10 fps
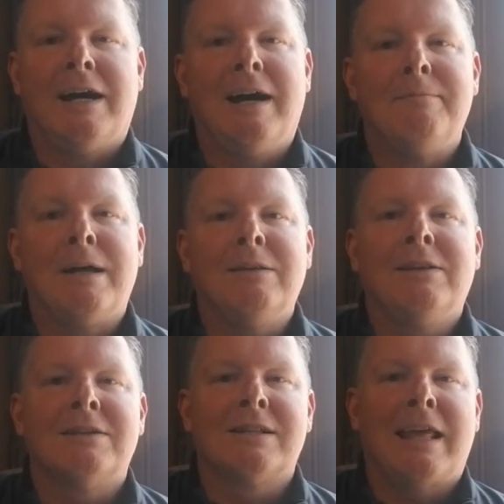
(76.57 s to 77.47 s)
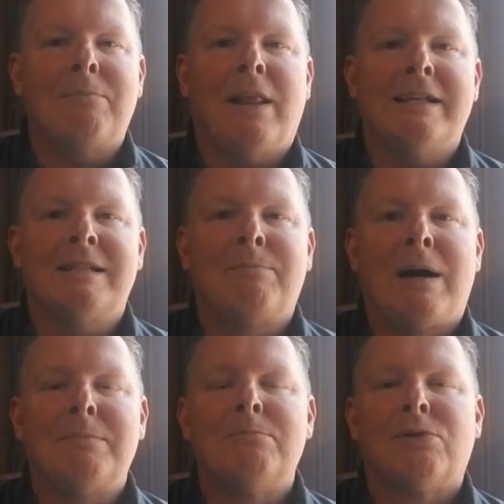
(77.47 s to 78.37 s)
Um, but there's Lake Placid
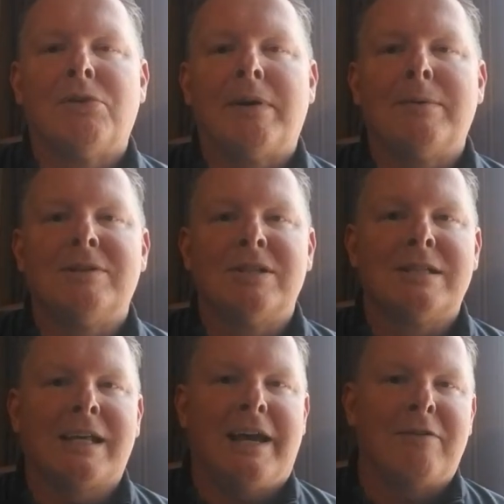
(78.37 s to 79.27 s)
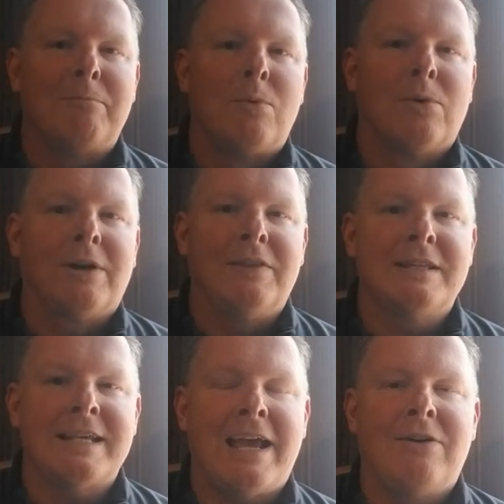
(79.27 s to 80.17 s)
Pub and Brewery, which is kind of more in the
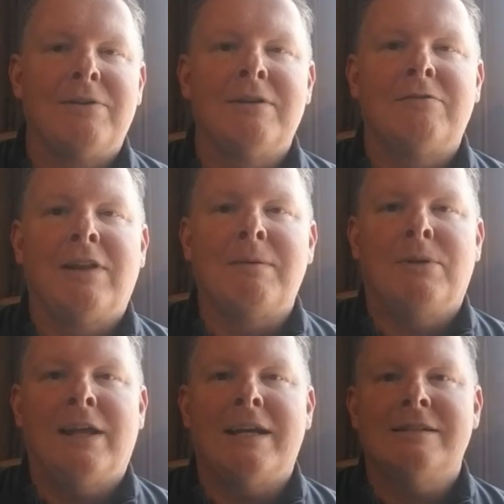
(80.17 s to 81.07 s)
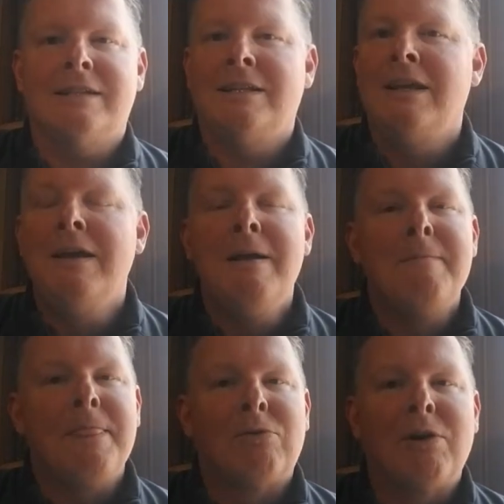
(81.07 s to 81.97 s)
town of Lake Placid,
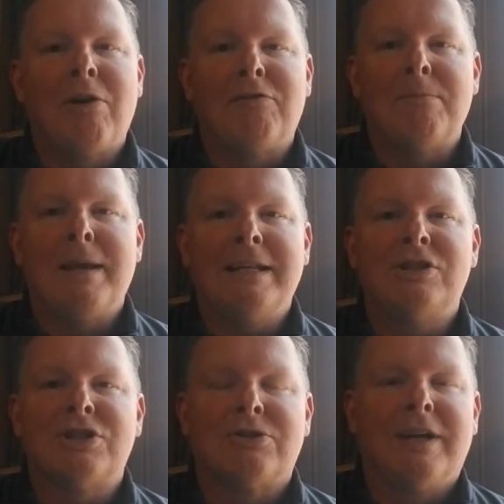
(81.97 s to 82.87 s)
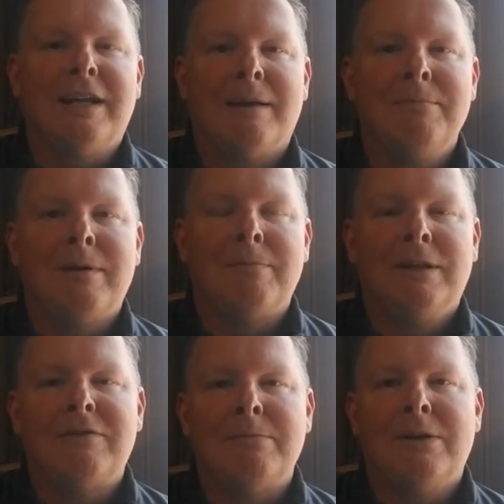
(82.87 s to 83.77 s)
right off of Main Street. I, I
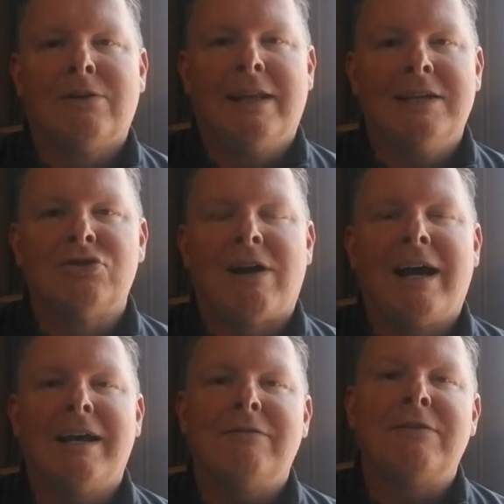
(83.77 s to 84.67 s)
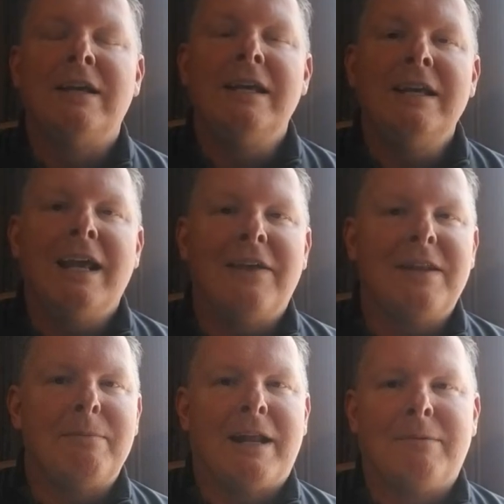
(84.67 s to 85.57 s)
believe Mirror Lake Drive. And then
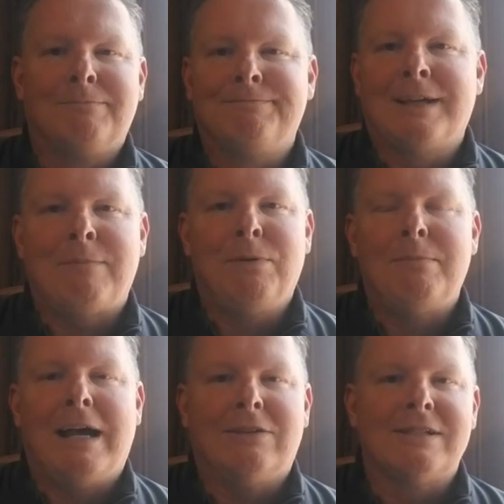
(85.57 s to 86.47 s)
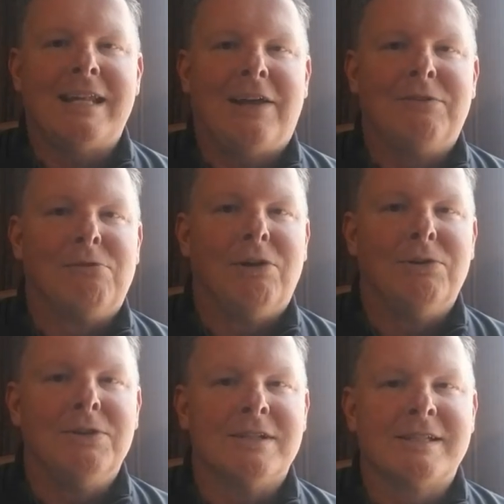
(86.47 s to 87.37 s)
about a couple miles down the
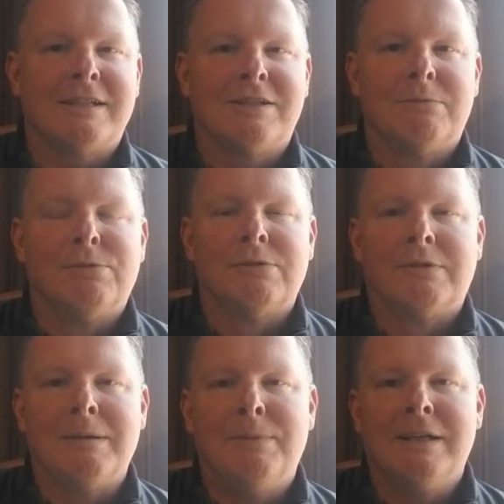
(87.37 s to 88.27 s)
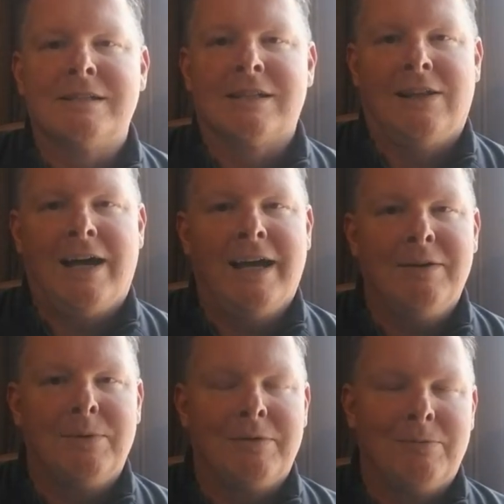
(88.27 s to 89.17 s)
road, their sister brewery, Big Slide,
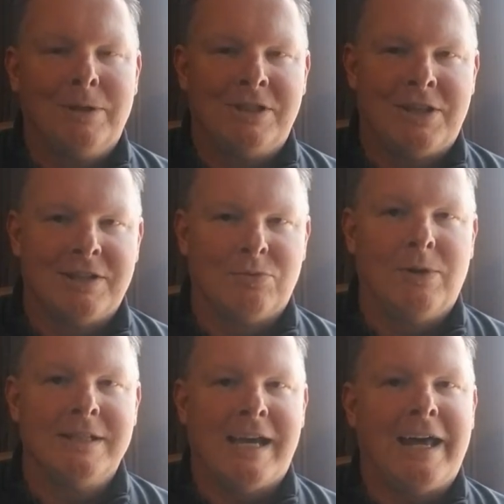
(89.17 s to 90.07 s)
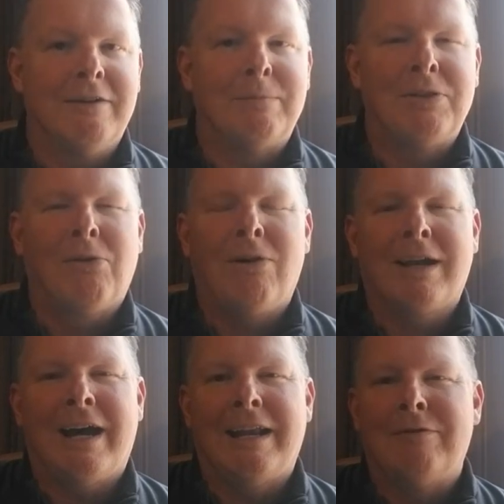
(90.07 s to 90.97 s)
which, which, this one's out of. But they're all
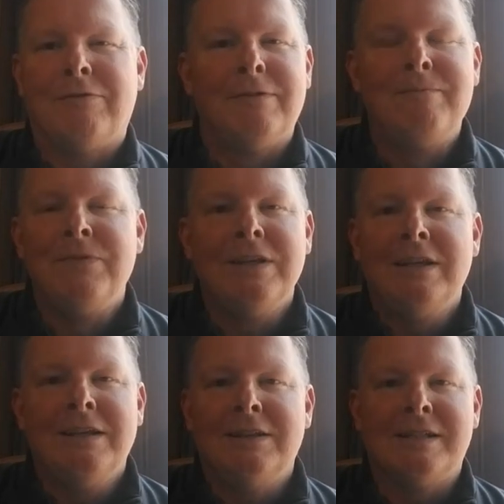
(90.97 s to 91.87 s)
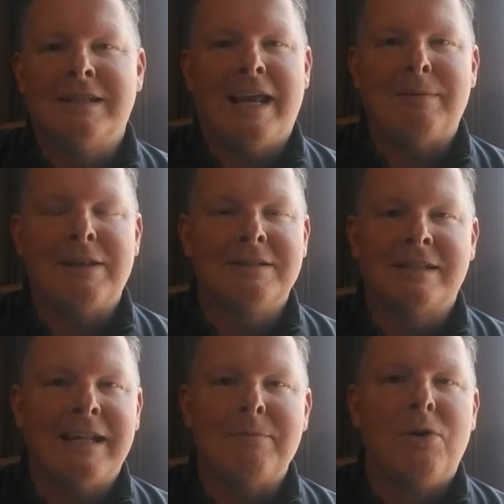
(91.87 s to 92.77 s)
kind of the same. It's the
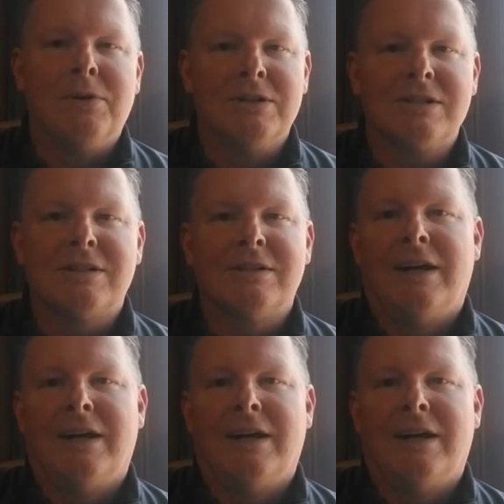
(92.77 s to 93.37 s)
same owners.